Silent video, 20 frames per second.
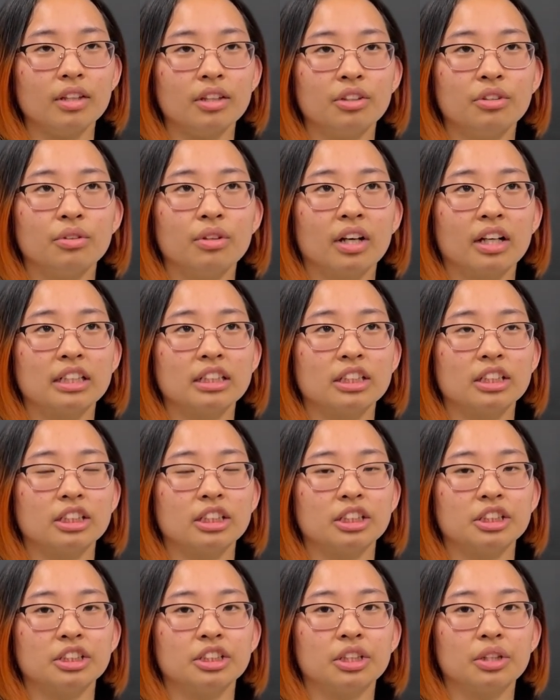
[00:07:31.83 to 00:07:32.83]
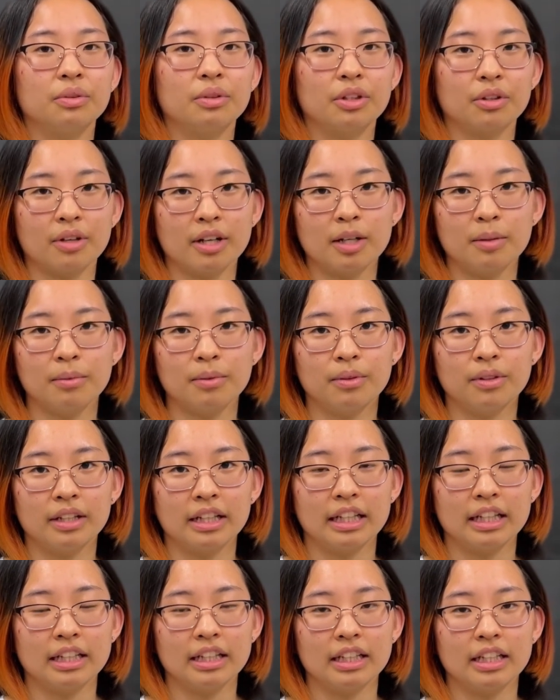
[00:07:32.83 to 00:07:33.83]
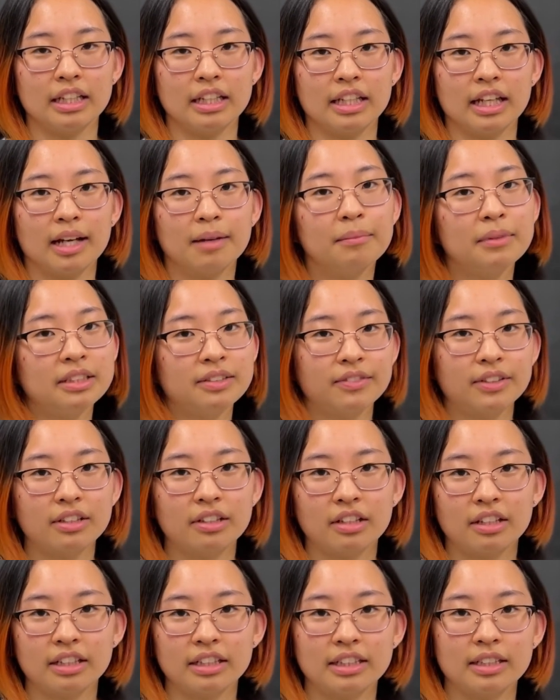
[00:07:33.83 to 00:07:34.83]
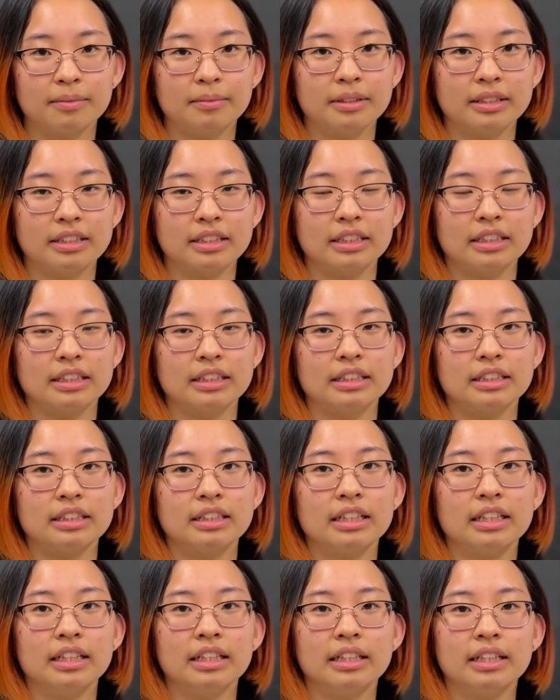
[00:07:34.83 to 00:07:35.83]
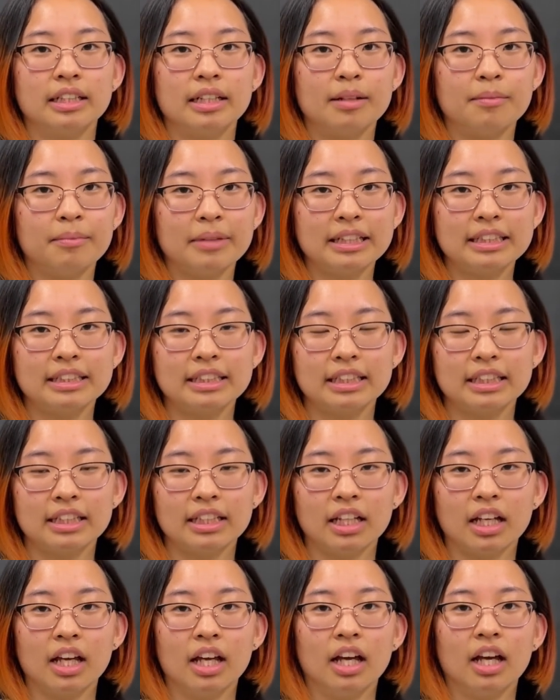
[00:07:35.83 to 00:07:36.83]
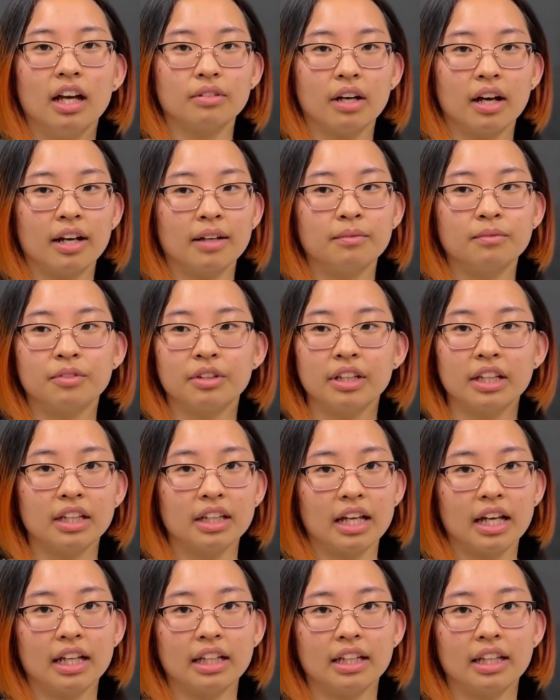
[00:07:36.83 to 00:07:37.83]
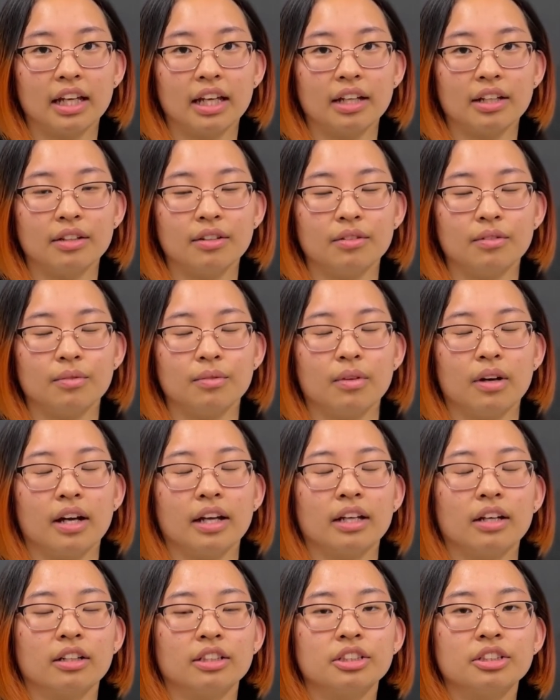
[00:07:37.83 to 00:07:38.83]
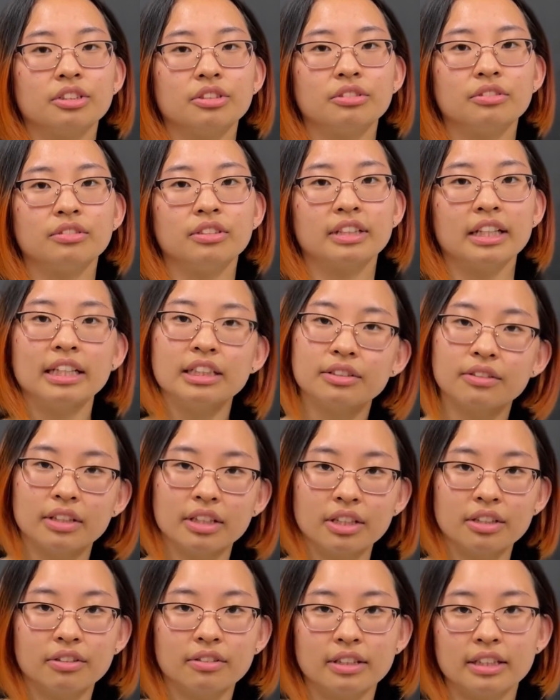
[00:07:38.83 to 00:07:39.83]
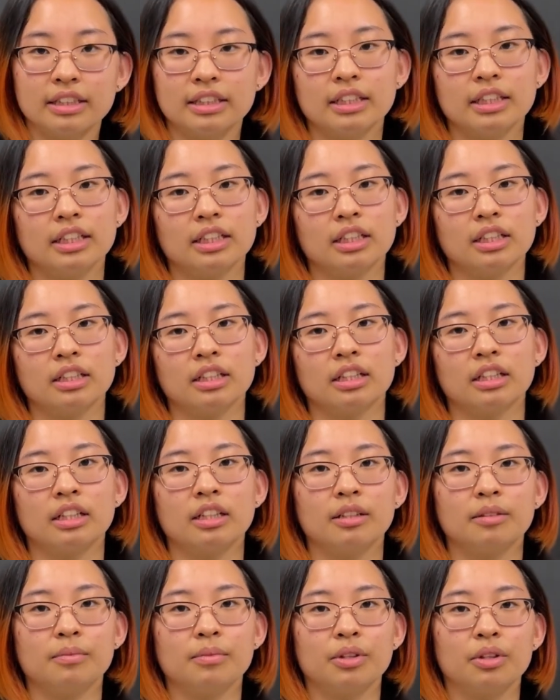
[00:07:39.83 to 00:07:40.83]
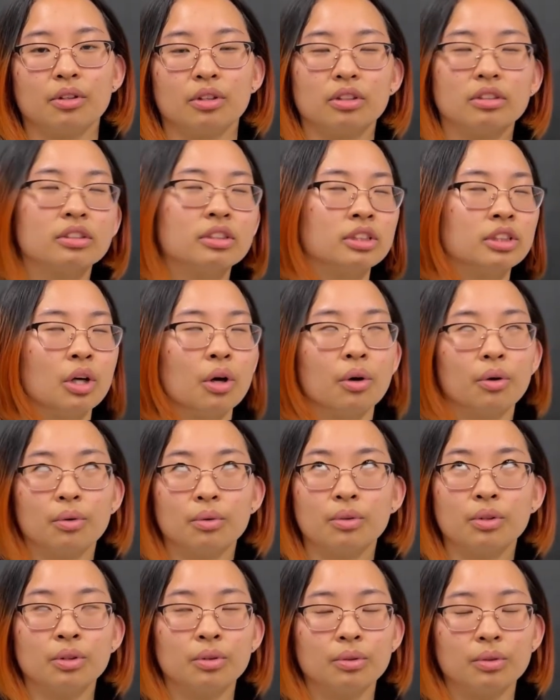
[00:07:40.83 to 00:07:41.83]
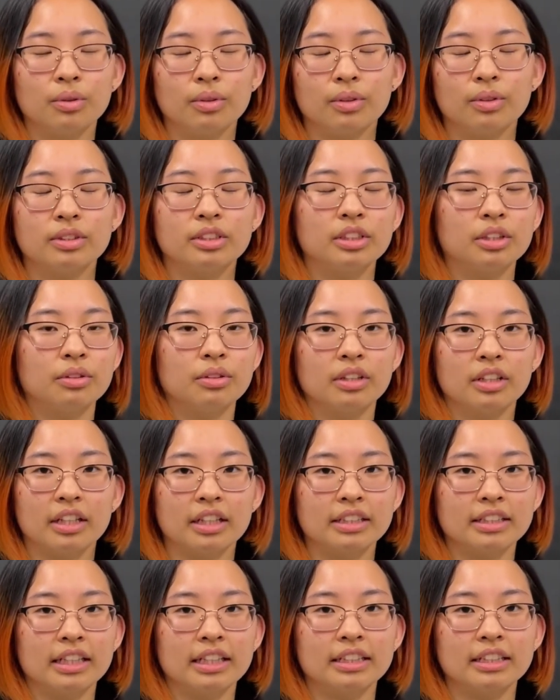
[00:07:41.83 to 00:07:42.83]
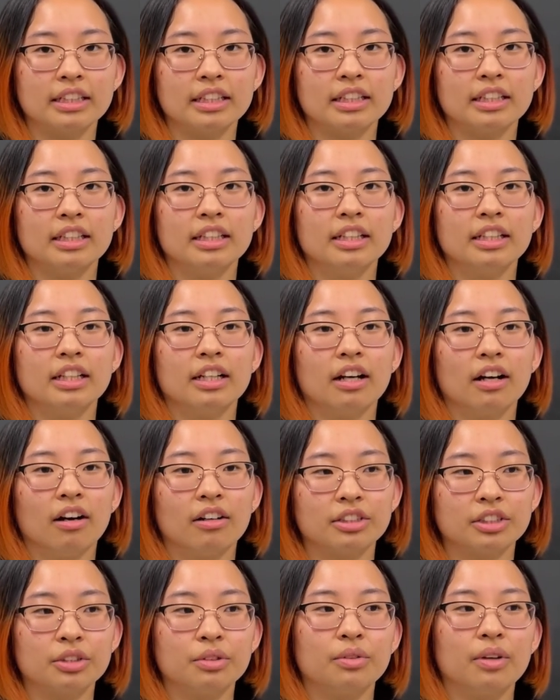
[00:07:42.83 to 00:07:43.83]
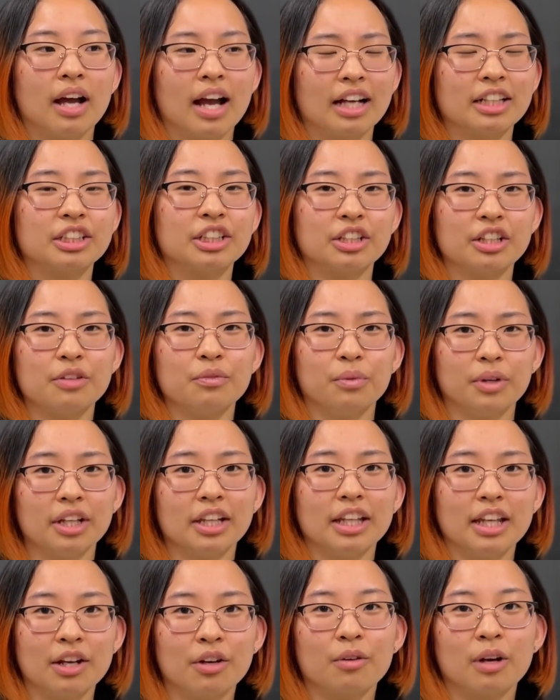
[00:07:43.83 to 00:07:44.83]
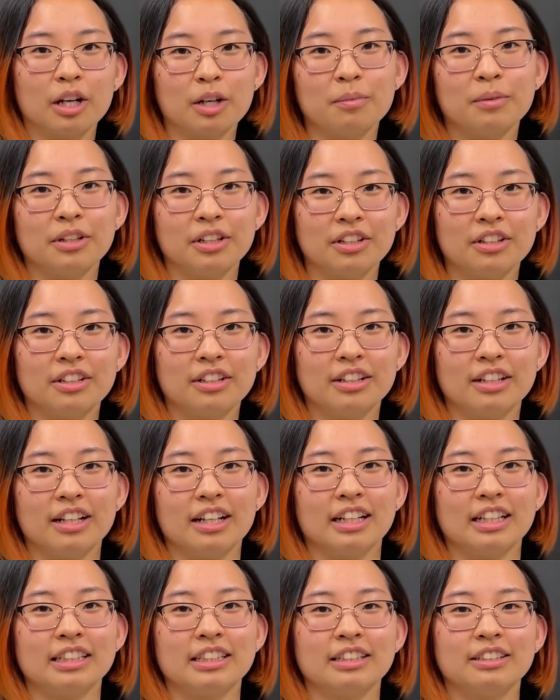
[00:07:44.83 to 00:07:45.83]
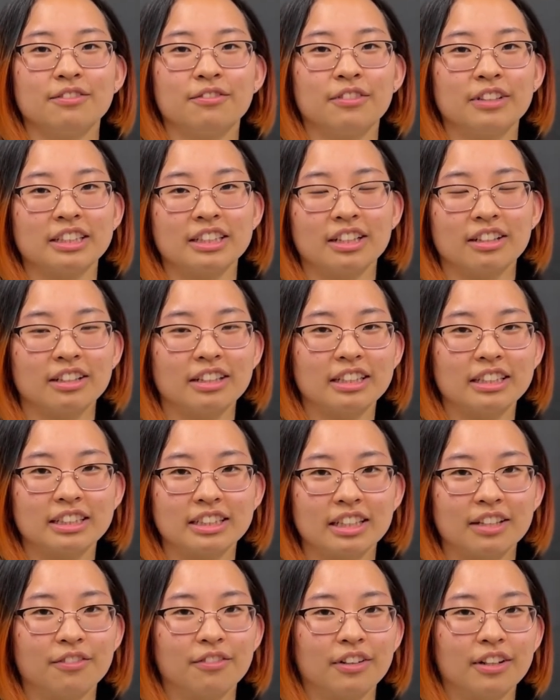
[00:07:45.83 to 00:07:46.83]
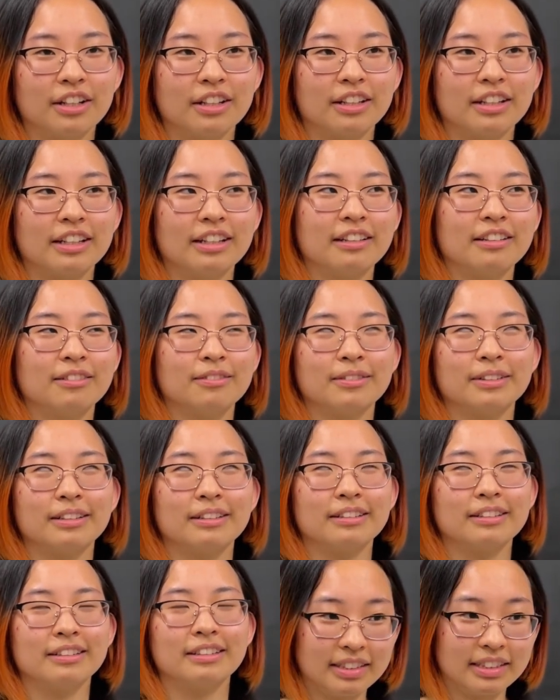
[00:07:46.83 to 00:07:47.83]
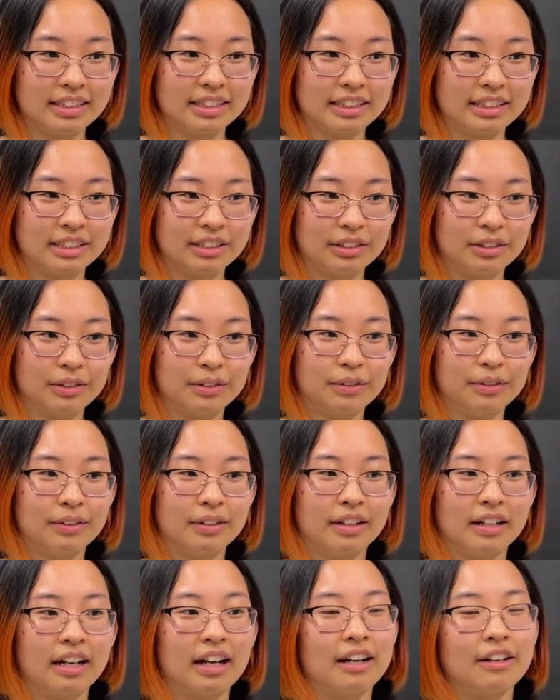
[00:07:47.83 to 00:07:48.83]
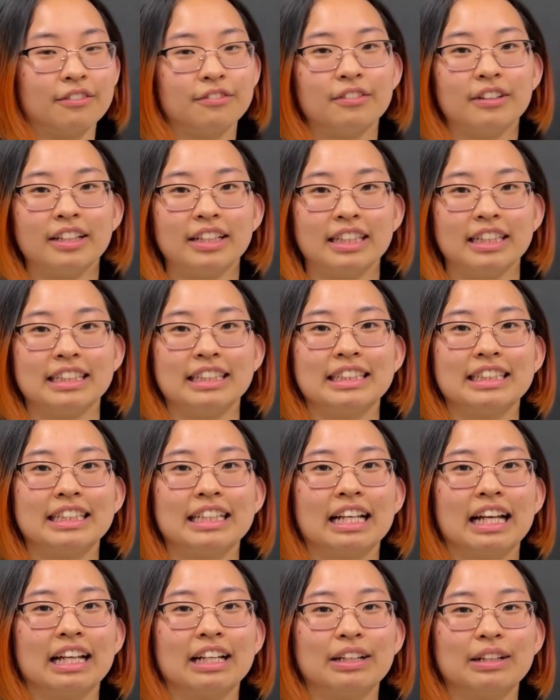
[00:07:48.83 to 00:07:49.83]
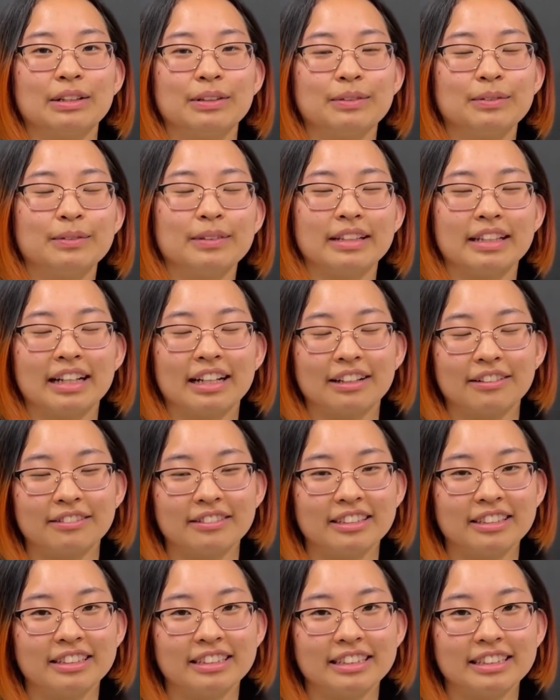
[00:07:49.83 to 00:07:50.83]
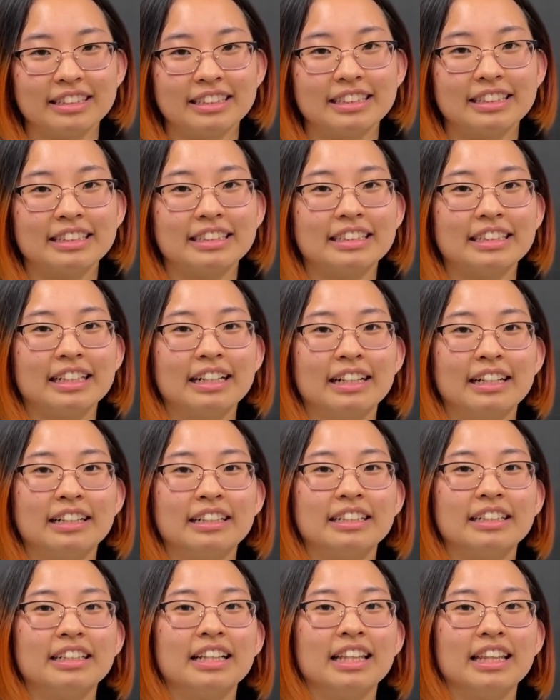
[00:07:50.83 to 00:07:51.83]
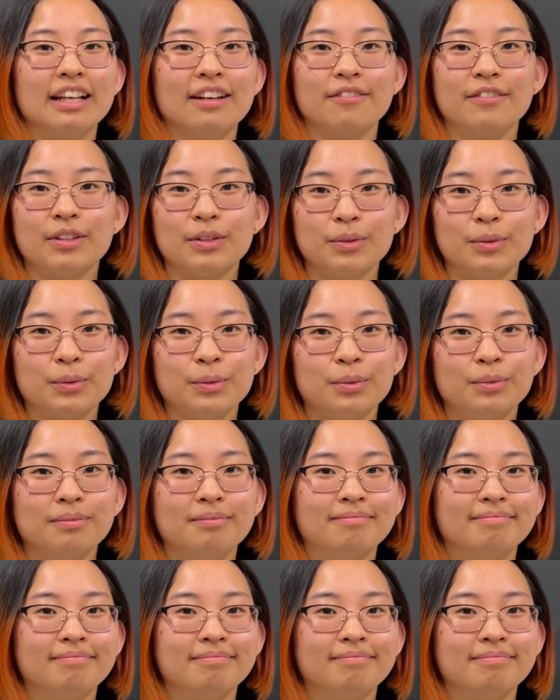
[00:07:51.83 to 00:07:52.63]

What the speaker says: You guys are just so incredible, and the atmosphere in academics is amazing. I'm really glad that I got to dance with you this year. You're so cool, so good at dancing. Also actually really incredibly good at freestyling and ciphering, like, oh my god. So have fun in Seattle without us. Love you.